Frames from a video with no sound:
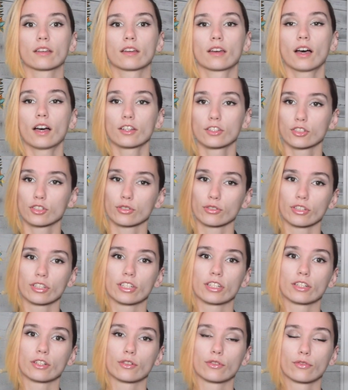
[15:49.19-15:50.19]

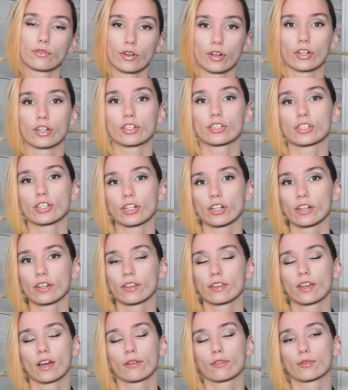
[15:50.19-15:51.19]
untreated furniture.
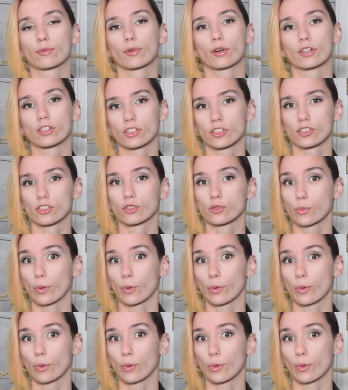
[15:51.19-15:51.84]
That would work just as